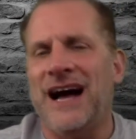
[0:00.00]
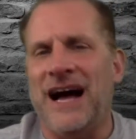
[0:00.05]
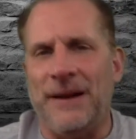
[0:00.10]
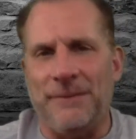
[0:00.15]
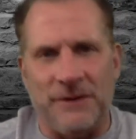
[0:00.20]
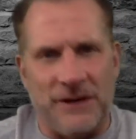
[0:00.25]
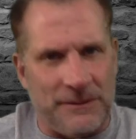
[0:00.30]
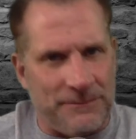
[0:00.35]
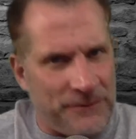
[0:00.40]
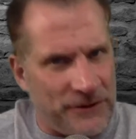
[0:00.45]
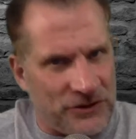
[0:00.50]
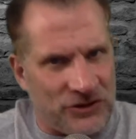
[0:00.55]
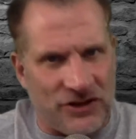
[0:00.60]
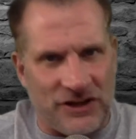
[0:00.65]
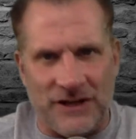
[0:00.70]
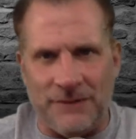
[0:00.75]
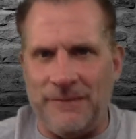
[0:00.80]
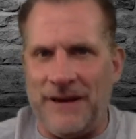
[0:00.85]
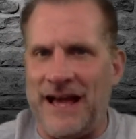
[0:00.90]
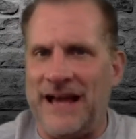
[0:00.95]
I'm going to put
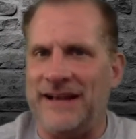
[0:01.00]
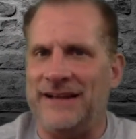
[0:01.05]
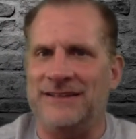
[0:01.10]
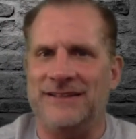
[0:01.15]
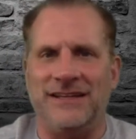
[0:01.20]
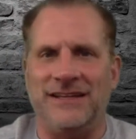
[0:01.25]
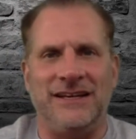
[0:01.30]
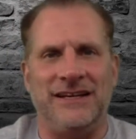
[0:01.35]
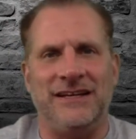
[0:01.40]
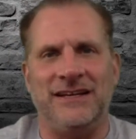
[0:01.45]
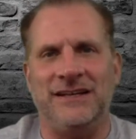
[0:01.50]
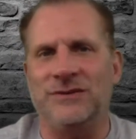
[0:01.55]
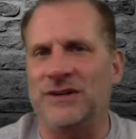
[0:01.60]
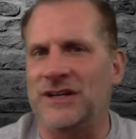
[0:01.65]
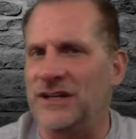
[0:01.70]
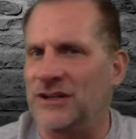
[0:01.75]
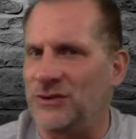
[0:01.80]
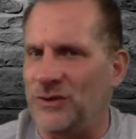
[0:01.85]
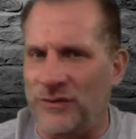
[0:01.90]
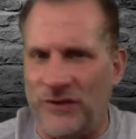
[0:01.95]
you in a magazine. We're
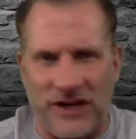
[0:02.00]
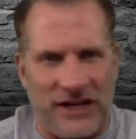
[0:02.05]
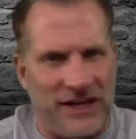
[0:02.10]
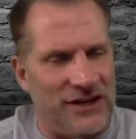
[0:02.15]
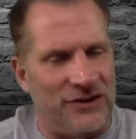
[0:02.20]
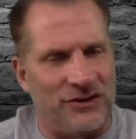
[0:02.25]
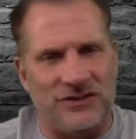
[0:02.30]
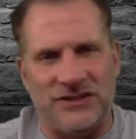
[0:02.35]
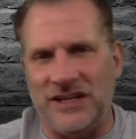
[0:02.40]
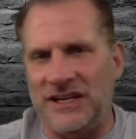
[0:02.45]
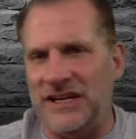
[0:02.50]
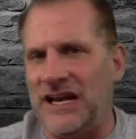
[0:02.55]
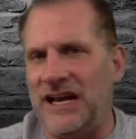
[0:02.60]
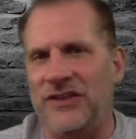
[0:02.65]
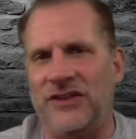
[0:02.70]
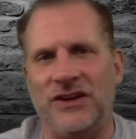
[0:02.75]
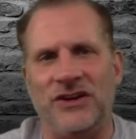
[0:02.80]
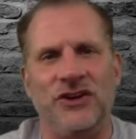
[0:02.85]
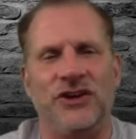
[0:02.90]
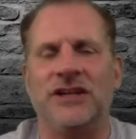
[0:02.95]
going to do videos
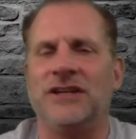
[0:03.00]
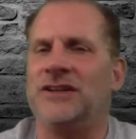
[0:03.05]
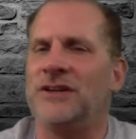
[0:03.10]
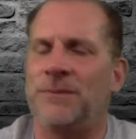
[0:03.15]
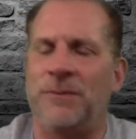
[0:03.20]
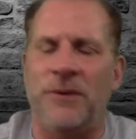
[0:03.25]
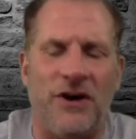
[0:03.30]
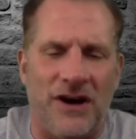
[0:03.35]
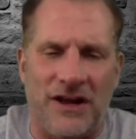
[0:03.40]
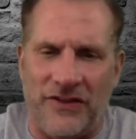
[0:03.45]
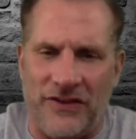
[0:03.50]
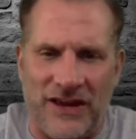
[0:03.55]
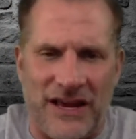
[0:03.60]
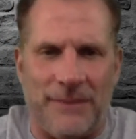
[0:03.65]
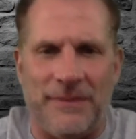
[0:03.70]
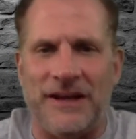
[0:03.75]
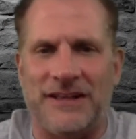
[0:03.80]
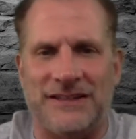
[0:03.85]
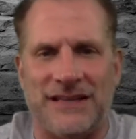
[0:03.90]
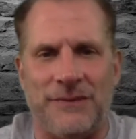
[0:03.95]
together. You're part of the
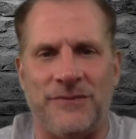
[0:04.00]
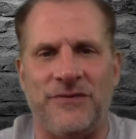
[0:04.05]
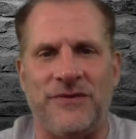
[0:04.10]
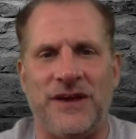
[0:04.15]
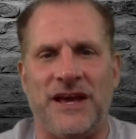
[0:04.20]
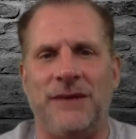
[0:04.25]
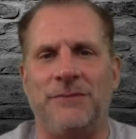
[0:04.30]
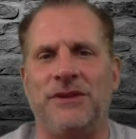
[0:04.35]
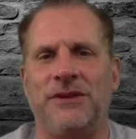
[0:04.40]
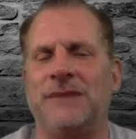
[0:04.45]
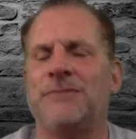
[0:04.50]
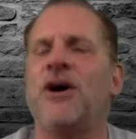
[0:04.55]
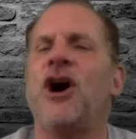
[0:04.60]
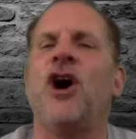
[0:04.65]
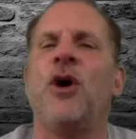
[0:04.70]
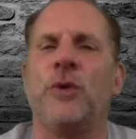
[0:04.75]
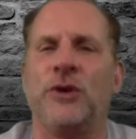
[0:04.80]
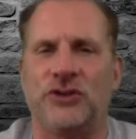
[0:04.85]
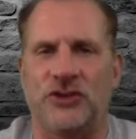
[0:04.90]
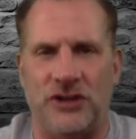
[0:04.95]
MSM family. I'm
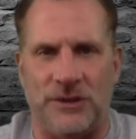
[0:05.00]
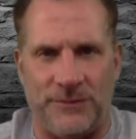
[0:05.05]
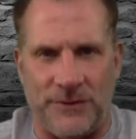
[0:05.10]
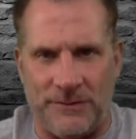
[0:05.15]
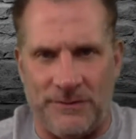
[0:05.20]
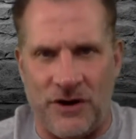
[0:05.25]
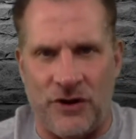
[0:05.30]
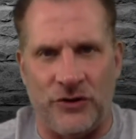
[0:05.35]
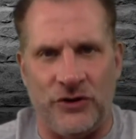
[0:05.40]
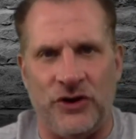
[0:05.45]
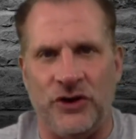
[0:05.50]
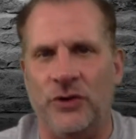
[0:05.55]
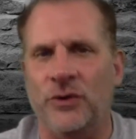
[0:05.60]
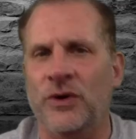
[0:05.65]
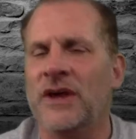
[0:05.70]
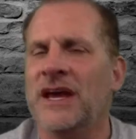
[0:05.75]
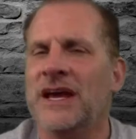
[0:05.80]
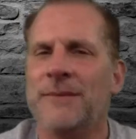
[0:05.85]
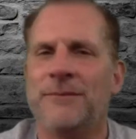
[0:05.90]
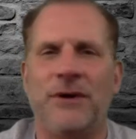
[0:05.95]
always going to promote
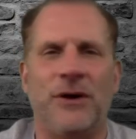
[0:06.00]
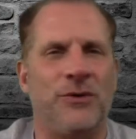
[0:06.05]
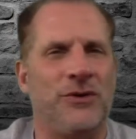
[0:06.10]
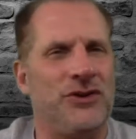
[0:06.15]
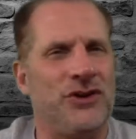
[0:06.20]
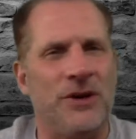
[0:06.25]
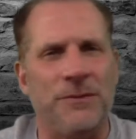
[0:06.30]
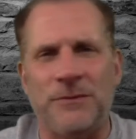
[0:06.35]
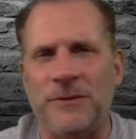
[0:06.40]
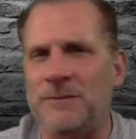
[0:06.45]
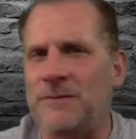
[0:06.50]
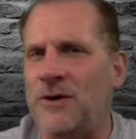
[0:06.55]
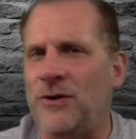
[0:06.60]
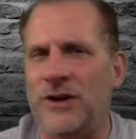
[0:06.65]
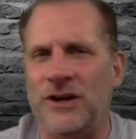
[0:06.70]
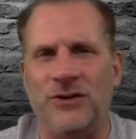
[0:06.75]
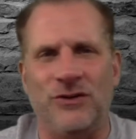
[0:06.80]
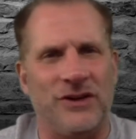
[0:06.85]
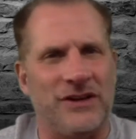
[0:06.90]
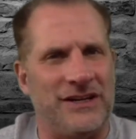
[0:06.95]
you. But when you're
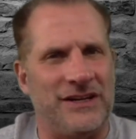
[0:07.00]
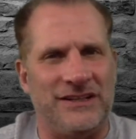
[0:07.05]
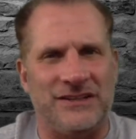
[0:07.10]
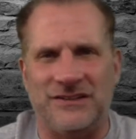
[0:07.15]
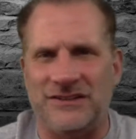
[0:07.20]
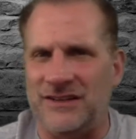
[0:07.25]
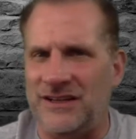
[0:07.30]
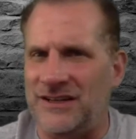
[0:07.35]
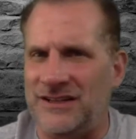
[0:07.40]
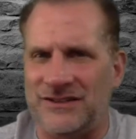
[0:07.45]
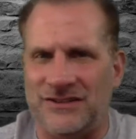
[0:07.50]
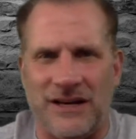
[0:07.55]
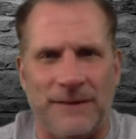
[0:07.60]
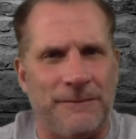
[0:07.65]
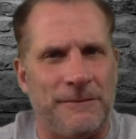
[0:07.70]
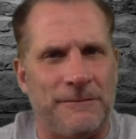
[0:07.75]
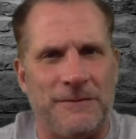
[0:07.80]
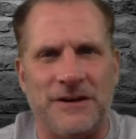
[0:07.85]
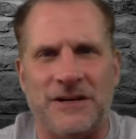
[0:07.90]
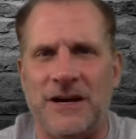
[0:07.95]
promoting all of these
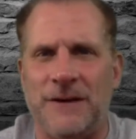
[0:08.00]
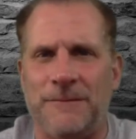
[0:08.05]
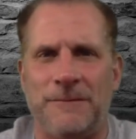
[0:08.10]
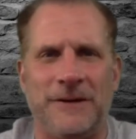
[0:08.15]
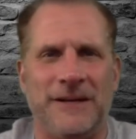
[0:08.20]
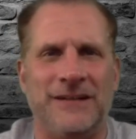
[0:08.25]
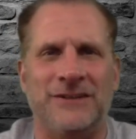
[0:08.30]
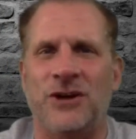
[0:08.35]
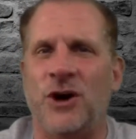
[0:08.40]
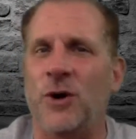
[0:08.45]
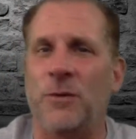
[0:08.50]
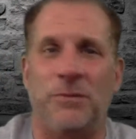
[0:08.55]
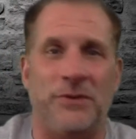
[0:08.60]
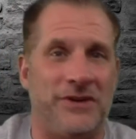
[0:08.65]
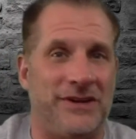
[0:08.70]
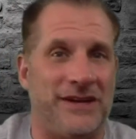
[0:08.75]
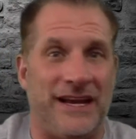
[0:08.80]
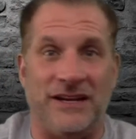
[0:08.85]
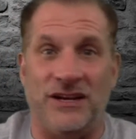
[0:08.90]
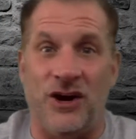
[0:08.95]
supplement companies,
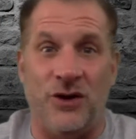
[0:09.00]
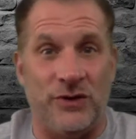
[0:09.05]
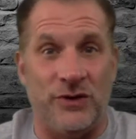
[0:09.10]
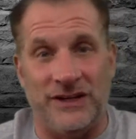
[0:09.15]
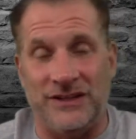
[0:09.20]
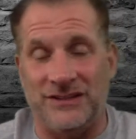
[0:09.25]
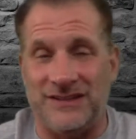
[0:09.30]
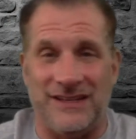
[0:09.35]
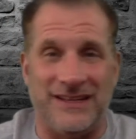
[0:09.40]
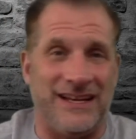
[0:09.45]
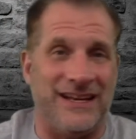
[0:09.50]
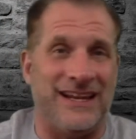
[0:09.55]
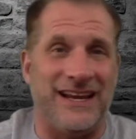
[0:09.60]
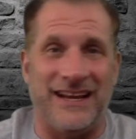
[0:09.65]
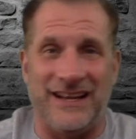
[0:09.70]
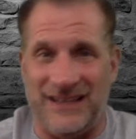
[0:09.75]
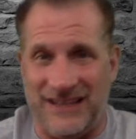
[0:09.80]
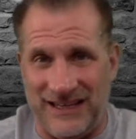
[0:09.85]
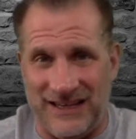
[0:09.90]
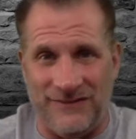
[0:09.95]
hoping they notice and then
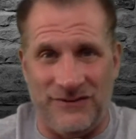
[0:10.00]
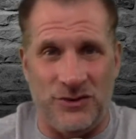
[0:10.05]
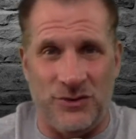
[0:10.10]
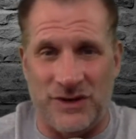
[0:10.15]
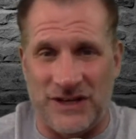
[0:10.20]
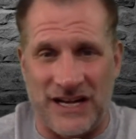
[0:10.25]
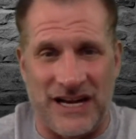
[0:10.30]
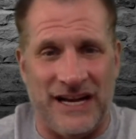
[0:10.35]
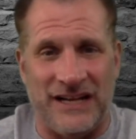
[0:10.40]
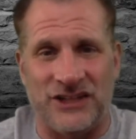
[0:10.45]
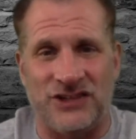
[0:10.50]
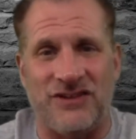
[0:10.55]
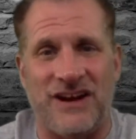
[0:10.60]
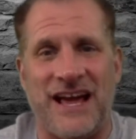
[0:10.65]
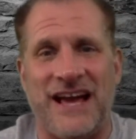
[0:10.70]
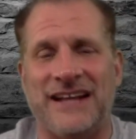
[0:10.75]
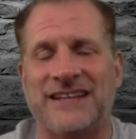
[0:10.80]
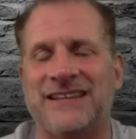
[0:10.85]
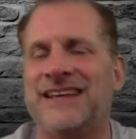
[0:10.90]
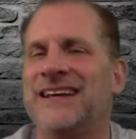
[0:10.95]
they're going to give you a
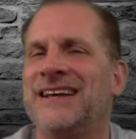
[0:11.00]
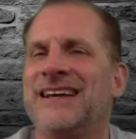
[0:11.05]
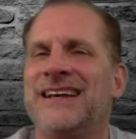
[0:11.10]
contract,